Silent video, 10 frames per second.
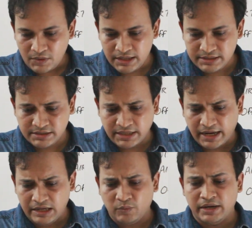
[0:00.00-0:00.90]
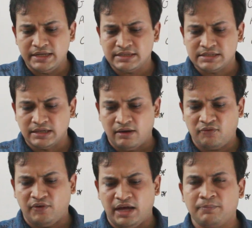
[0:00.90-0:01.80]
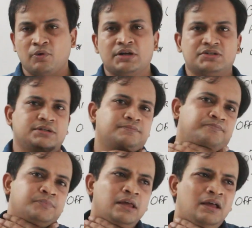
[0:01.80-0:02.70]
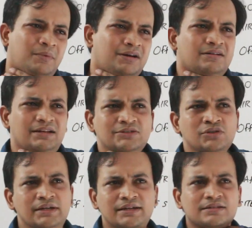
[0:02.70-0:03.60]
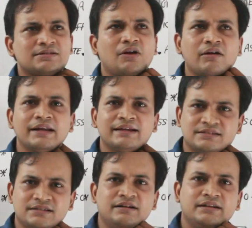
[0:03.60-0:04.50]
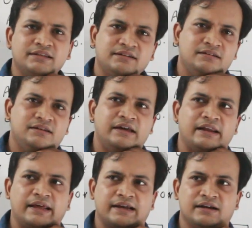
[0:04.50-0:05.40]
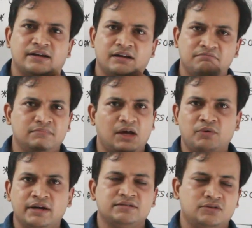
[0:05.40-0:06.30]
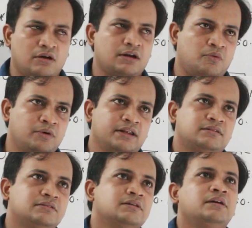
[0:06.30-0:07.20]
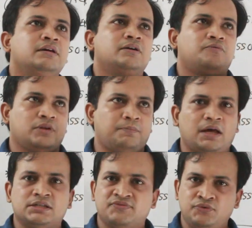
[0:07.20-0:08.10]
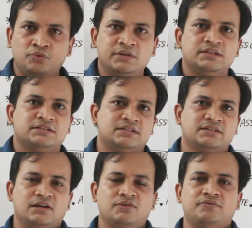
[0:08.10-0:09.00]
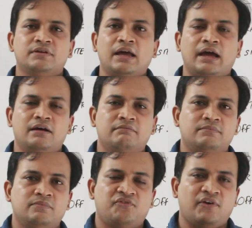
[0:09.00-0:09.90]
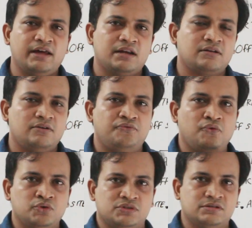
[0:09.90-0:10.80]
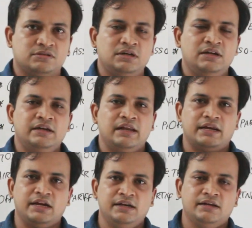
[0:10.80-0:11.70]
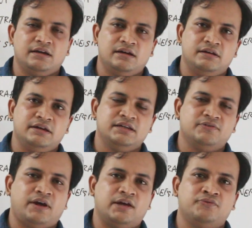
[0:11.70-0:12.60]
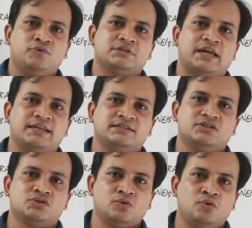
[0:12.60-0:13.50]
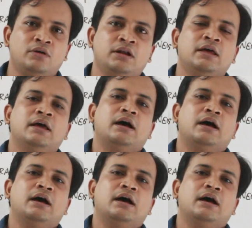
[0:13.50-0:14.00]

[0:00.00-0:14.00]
second one is fire protection. But actually, it is not an external thing. Nowadays, not nowadays. For the past few years itself, fire force, like Indian Fire Force has its own